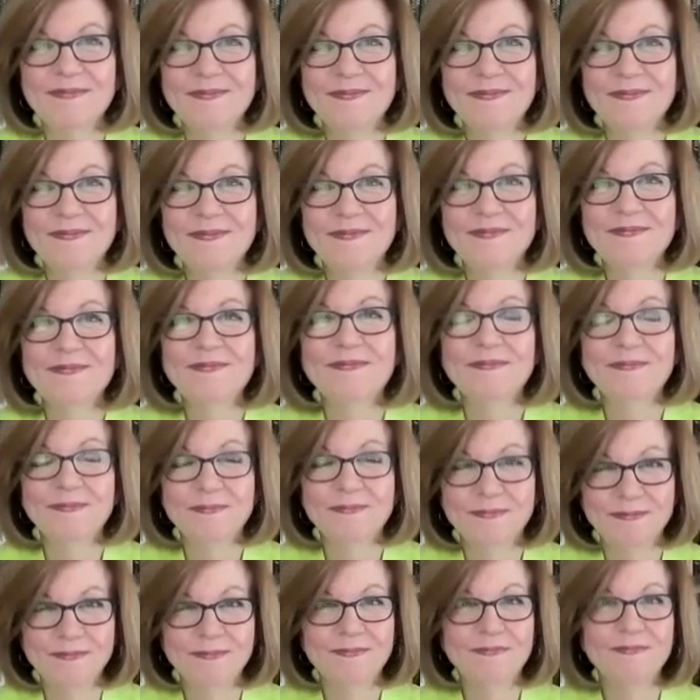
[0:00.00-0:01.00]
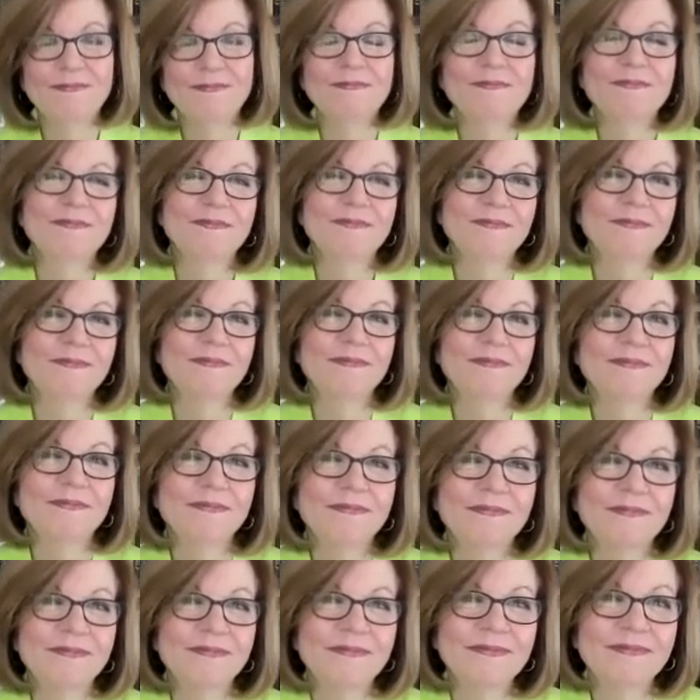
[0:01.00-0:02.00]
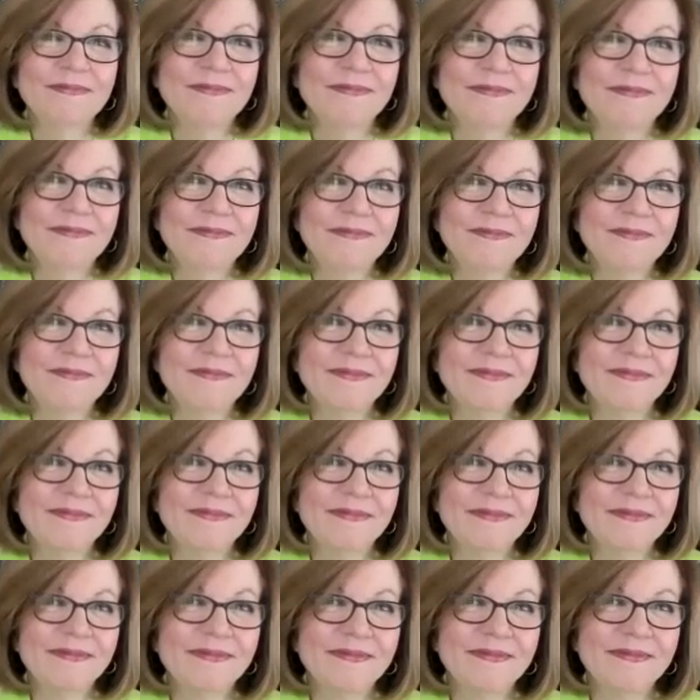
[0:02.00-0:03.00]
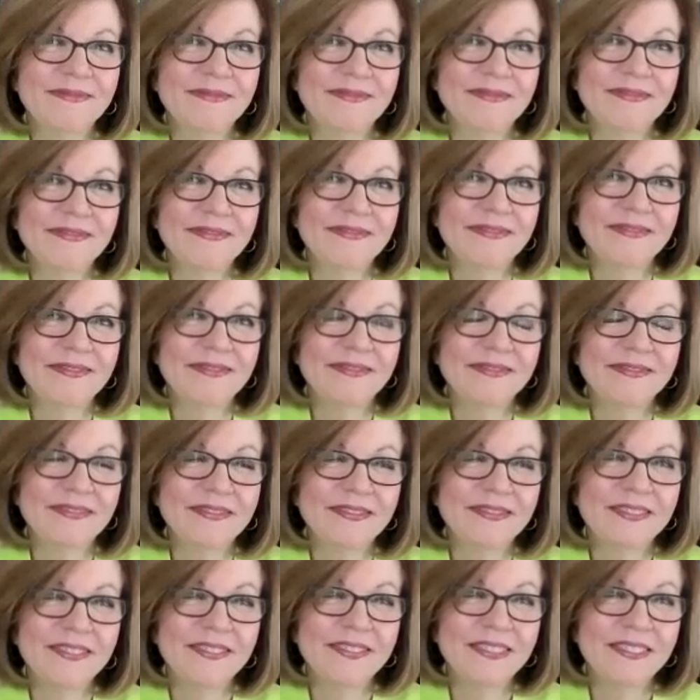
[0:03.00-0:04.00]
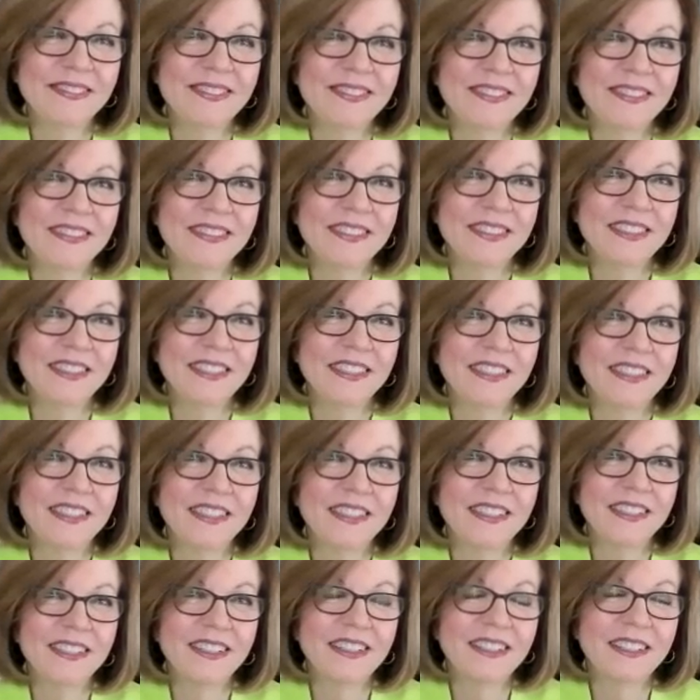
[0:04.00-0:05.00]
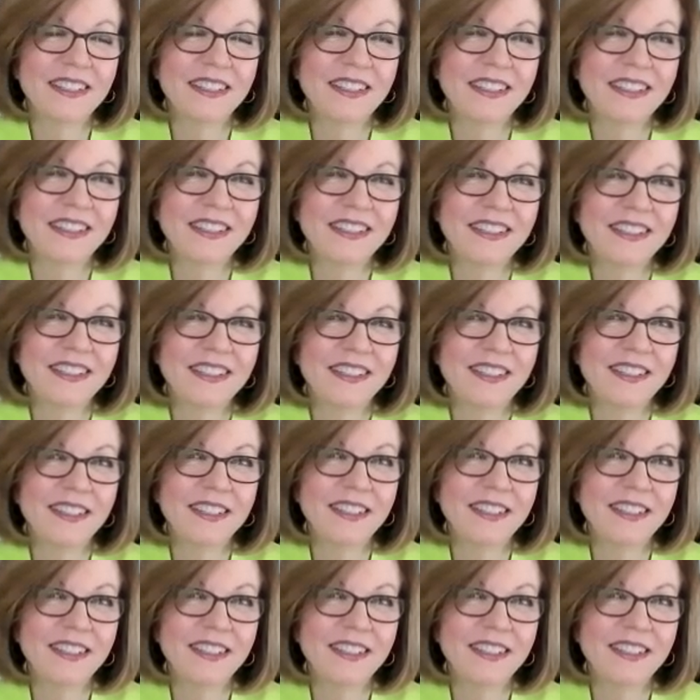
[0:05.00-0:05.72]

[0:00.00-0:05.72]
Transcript: (silent)